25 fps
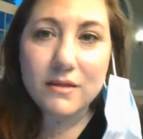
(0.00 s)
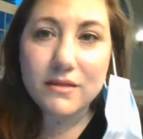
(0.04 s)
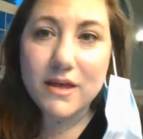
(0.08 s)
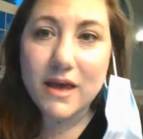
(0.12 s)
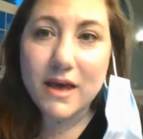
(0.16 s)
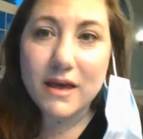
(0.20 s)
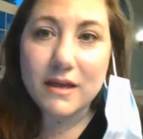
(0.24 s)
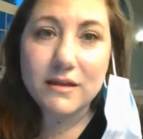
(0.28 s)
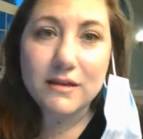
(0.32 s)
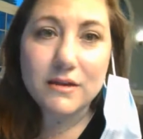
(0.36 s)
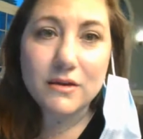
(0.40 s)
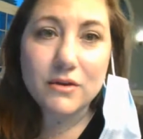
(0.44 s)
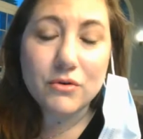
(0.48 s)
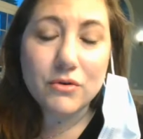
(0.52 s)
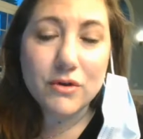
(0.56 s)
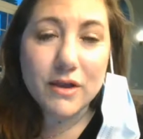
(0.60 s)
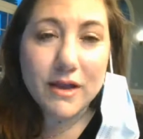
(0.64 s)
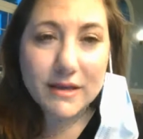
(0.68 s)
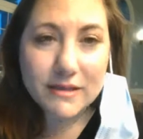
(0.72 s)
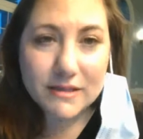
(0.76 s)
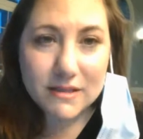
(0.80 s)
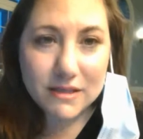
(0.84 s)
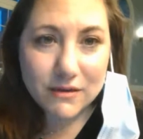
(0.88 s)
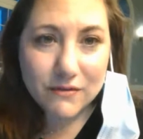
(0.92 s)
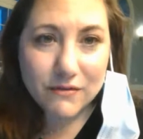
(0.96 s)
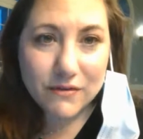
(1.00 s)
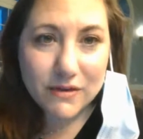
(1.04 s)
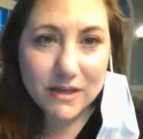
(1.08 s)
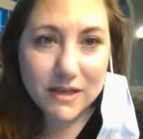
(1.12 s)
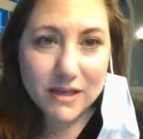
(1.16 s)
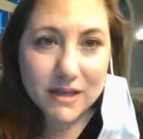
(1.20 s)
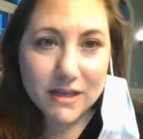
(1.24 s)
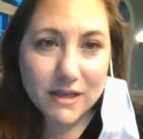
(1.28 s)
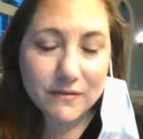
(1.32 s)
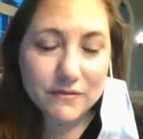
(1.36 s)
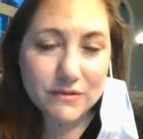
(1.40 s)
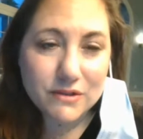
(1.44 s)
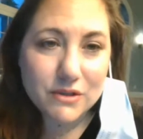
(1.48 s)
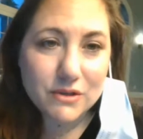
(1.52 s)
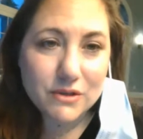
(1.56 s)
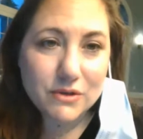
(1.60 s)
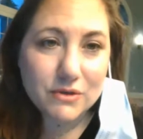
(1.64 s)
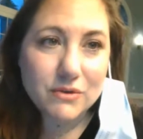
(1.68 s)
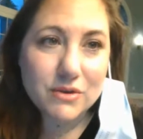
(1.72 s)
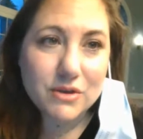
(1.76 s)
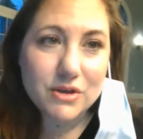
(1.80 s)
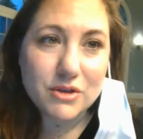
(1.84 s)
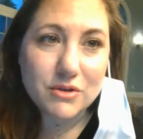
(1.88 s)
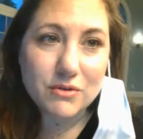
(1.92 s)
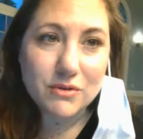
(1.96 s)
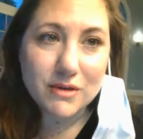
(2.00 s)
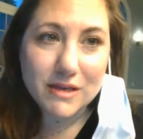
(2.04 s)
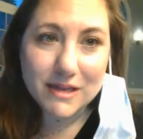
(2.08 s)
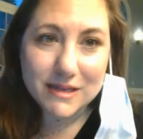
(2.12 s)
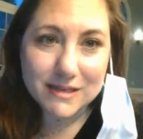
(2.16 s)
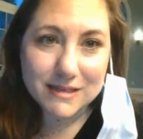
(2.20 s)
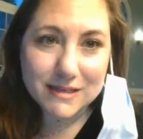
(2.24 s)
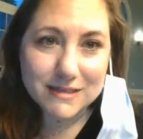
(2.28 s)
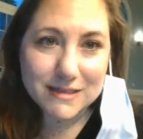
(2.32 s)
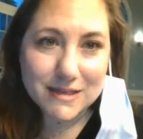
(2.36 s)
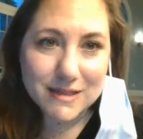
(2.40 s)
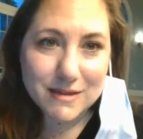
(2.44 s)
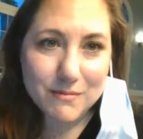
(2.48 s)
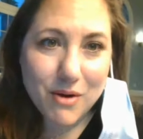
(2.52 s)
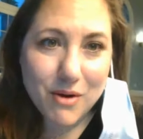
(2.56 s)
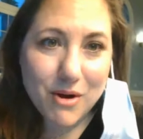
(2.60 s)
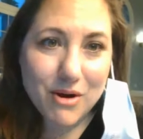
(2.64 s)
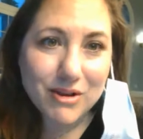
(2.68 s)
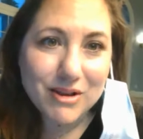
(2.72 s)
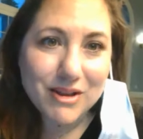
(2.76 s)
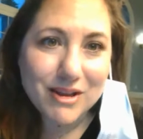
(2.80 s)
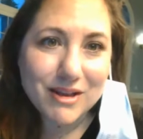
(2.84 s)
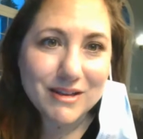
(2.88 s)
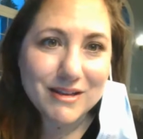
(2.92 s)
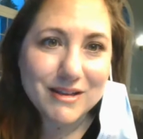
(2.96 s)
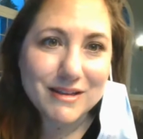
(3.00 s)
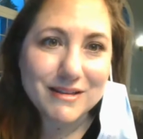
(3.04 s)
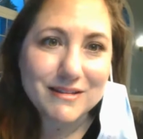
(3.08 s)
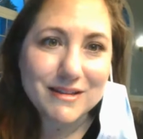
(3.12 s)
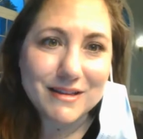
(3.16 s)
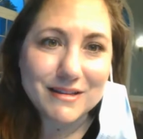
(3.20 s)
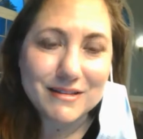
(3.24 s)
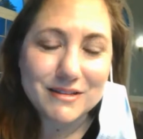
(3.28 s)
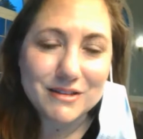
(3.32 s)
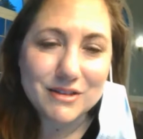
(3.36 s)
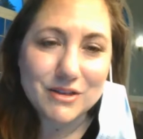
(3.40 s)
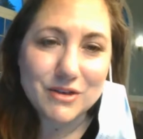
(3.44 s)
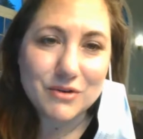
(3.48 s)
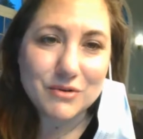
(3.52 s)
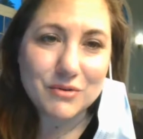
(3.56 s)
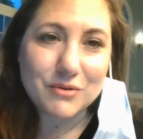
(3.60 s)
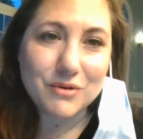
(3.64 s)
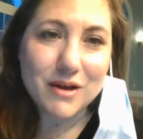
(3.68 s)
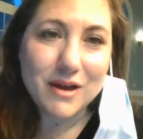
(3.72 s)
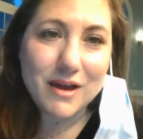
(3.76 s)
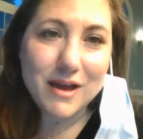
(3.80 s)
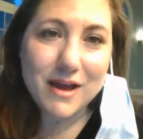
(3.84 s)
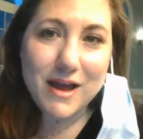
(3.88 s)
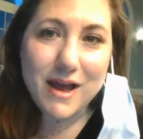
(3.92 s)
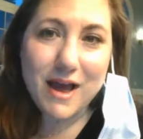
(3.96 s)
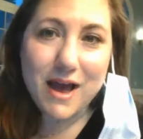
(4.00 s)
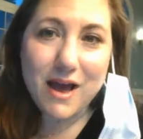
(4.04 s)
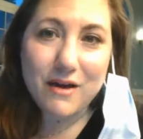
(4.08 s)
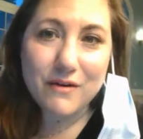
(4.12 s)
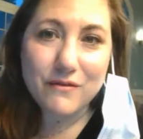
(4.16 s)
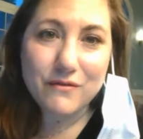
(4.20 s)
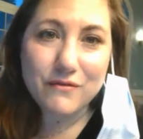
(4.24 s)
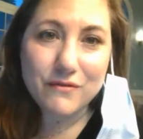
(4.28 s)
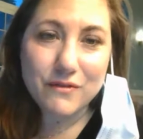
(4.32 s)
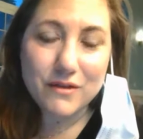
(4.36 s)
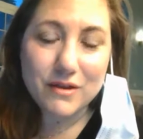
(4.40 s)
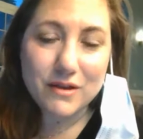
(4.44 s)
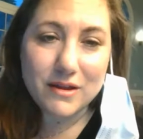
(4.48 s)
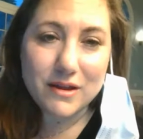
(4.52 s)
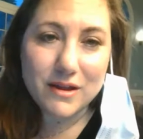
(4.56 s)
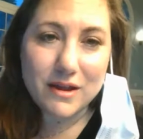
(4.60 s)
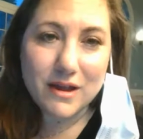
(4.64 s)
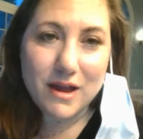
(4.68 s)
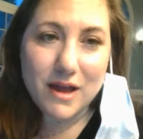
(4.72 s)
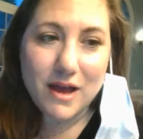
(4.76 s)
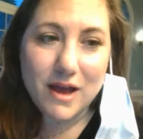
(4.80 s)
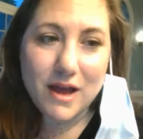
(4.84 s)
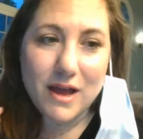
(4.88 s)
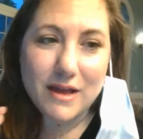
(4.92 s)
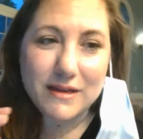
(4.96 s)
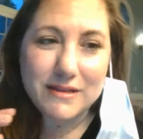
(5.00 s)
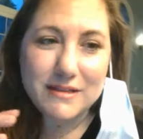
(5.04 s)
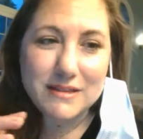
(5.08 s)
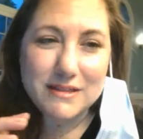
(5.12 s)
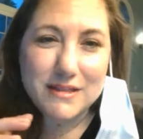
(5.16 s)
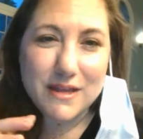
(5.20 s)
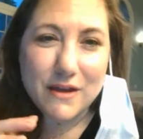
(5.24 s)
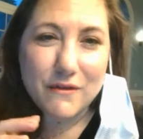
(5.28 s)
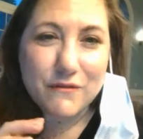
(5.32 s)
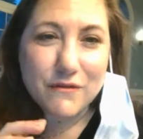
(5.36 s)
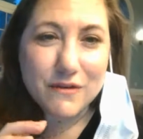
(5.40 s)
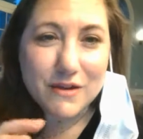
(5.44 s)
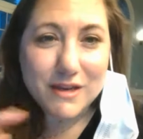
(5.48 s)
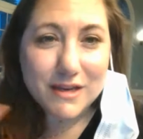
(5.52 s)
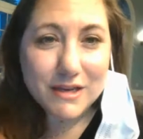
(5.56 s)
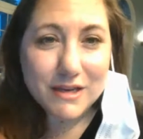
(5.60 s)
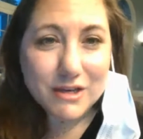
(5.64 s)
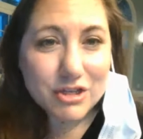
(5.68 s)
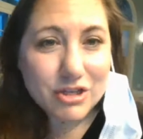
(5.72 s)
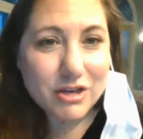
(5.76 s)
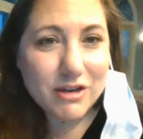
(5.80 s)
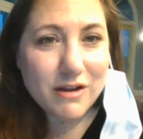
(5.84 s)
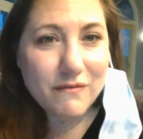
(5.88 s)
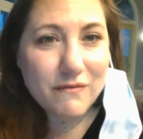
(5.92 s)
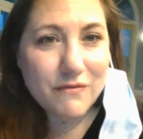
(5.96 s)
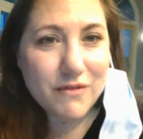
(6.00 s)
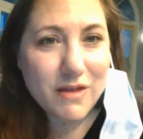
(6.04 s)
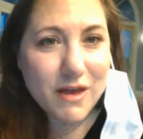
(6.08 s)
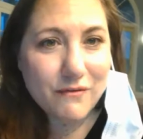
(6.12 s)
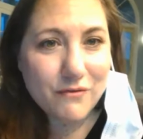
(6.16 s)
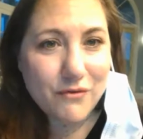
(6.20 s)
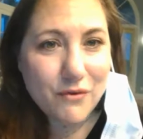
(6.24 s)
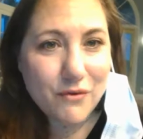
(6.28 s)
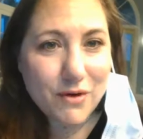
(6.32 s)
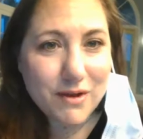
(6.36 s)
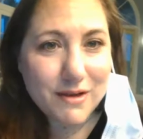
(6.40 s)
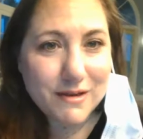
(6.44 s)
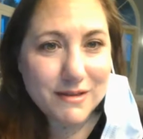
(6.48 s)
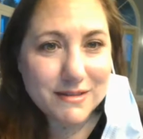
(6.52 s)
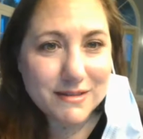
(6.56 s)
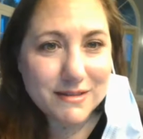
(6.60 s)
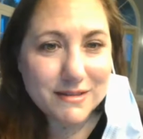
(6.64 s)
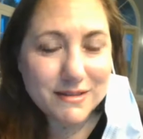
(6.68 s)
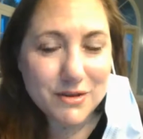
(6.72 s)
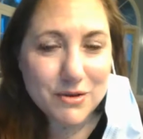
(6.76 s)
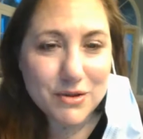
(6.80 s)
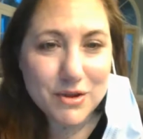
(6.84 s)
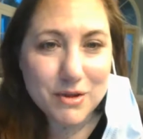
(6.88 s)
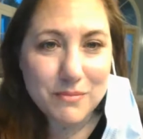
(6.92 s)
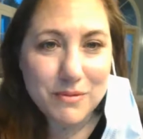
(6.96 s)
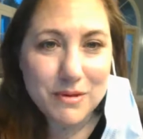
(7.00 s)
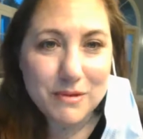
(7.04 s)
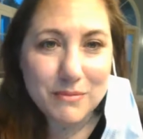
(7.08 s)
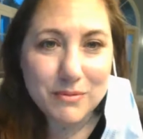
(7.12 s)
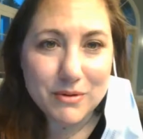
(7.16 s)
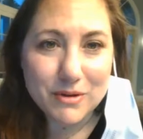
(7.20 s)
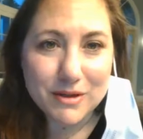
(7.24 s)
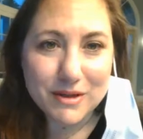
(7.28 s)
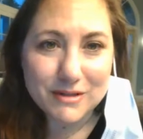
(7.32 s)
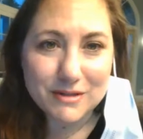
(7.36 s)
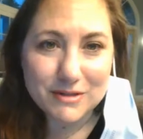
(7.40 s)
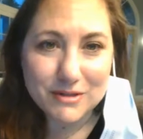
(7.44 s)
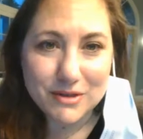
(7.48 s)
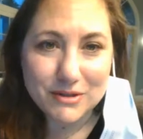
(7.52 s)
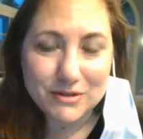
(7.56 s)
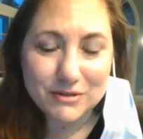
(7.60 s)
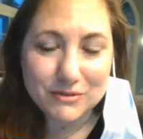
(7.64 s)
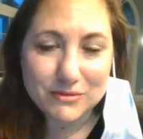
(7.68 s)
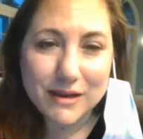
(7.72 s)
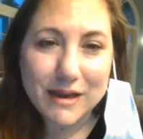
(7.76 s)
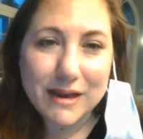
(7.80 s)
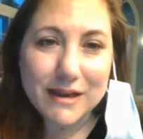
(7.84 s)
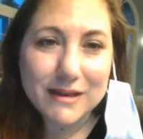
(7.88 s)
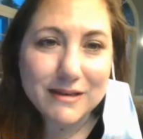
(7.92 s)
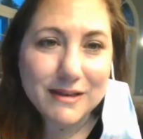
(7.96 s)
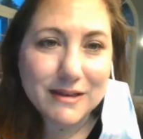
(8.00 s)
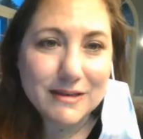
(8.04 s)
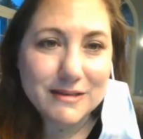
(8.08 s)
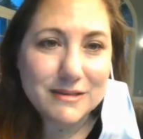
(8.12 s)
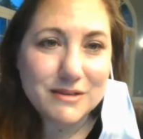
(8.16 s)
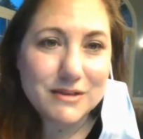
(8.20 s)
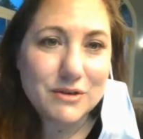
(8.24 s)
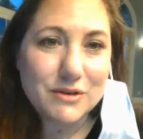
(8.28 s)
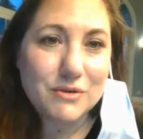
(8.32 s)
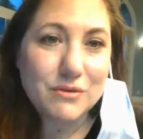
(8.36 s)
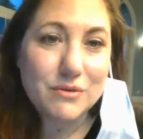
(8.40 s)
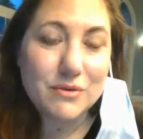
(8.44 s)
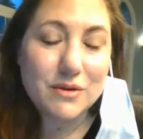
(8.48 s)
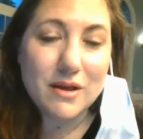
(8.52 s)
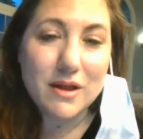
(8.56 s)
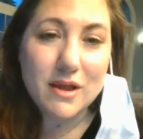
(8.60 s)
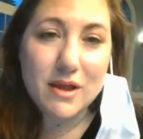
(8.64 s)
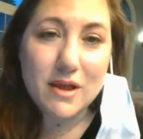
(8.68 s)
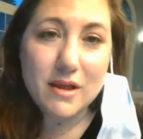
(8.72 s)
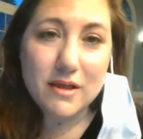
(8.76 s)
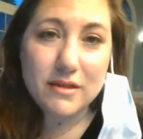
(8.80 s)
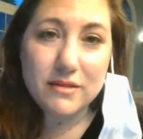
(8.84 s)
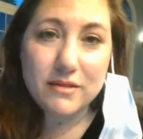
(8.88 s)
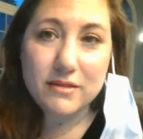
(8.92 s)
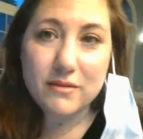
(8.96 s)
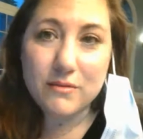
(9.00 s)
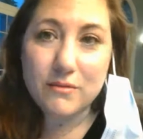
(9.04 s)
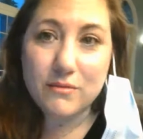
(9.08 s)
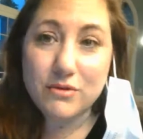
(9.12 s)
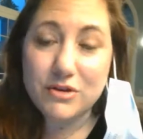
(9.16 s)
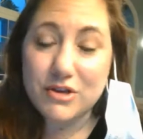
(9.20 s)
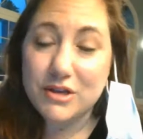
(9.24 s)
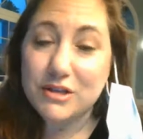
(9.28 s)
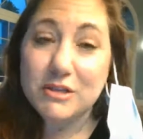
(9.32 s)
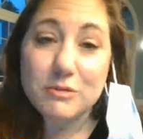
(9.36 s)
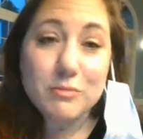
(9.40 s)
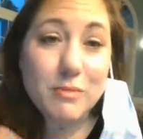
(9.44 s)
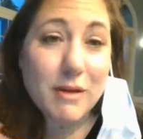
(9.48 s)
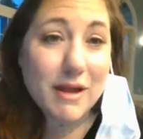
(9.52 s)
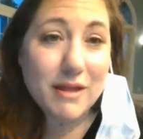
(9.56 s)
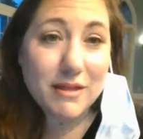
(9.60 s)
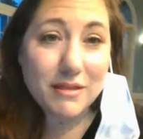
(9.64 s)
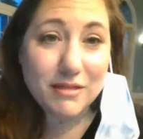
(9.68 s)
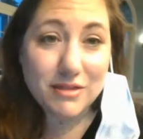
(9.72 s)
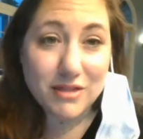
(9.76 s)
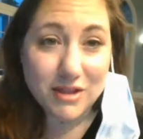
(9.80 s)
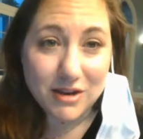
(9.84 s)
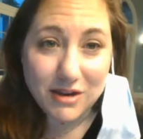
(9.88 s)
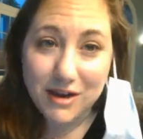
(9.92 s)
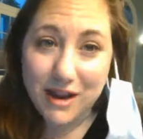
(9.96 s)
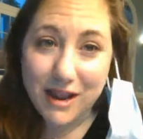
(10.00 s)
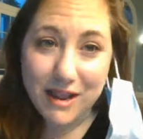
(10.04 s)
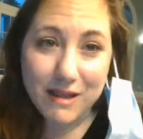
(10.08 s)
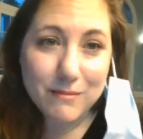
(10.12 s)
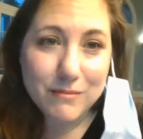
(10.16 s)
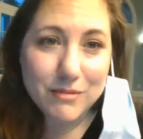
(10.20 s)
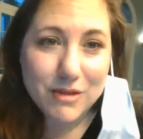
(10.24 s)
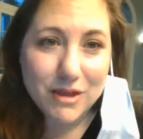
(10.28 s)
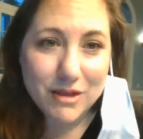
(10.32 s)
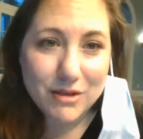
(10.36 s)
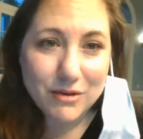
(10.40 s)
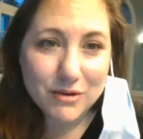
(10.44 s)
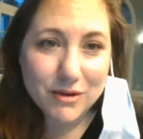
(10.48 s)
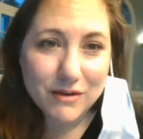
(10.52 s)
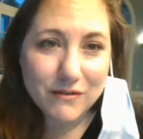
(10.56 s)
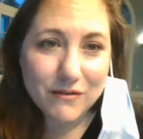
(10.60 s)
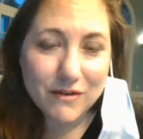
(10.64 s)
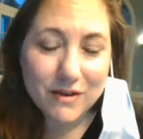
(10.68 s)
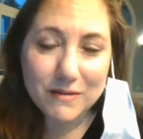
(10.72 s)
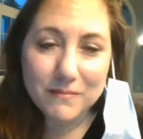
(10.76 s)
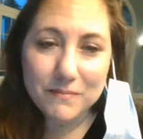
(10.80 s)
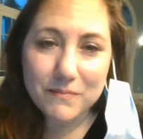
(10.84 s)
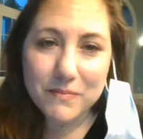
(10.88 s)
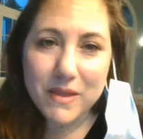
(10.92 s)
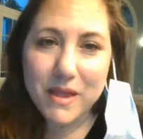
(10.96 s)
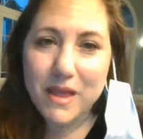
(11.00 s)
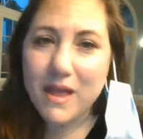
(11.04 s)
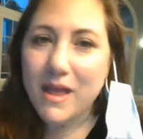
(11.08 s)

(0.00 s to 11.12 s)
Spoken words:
That creativity gives you uniqueness in the market. It lets you have a definition of that voice so that people can start to recognize you just by the name that you give it.